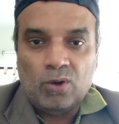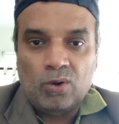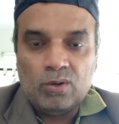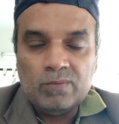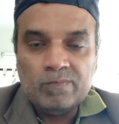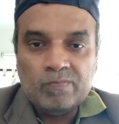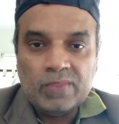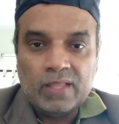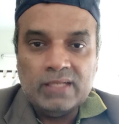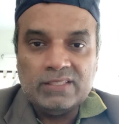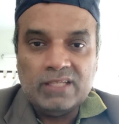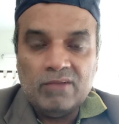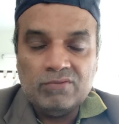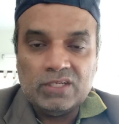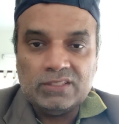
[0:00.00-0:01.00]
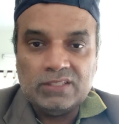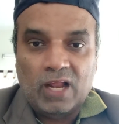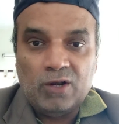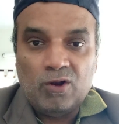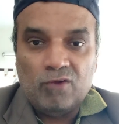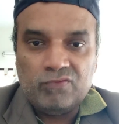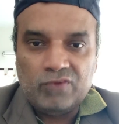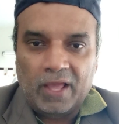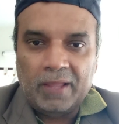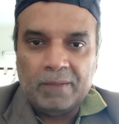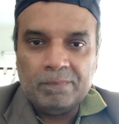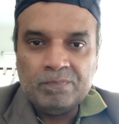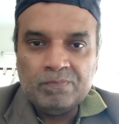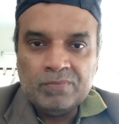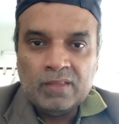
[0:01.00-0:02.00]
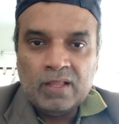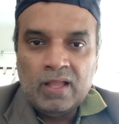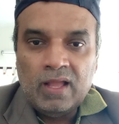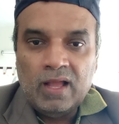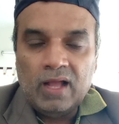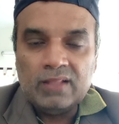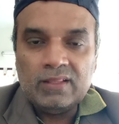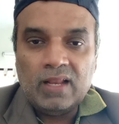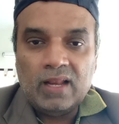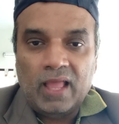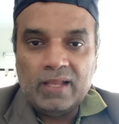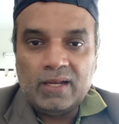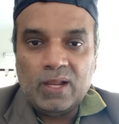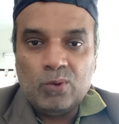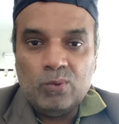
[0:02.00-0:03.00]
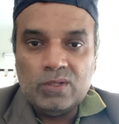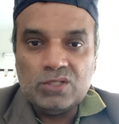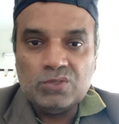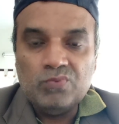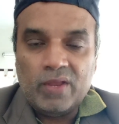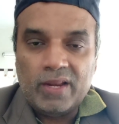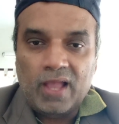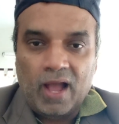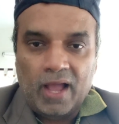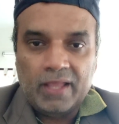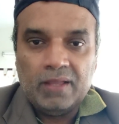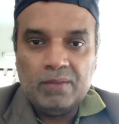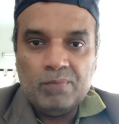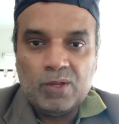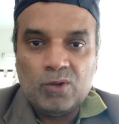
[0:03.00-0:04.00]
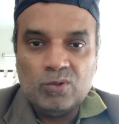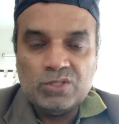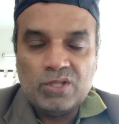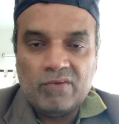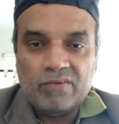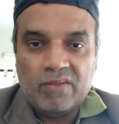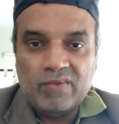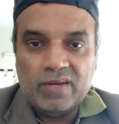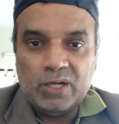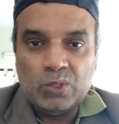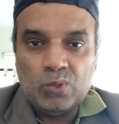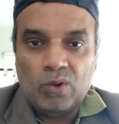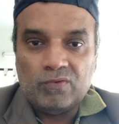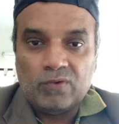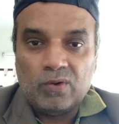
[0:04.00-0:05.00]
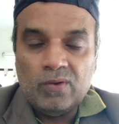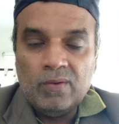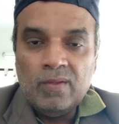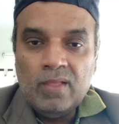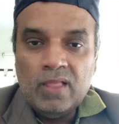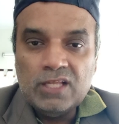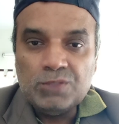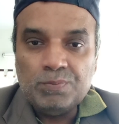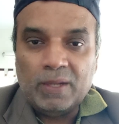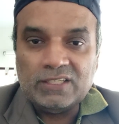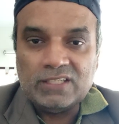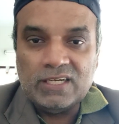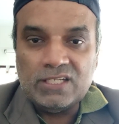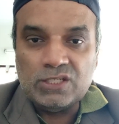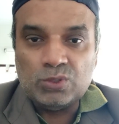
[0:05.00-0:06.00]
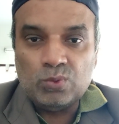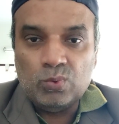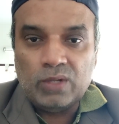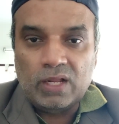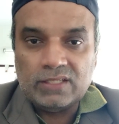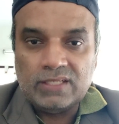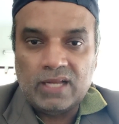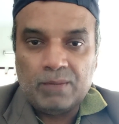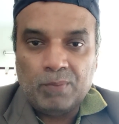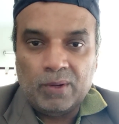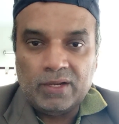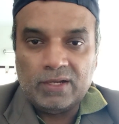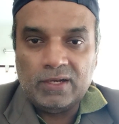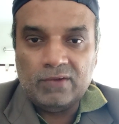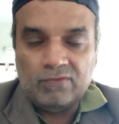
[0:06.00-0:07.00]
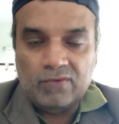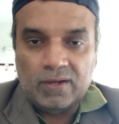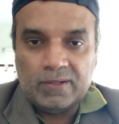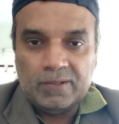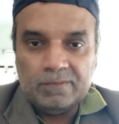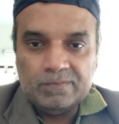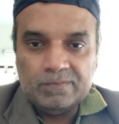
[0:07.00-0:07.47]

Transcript: all. It saves a ton of time, and the likelihood is very high because you have given it to a specialist who does that particular work.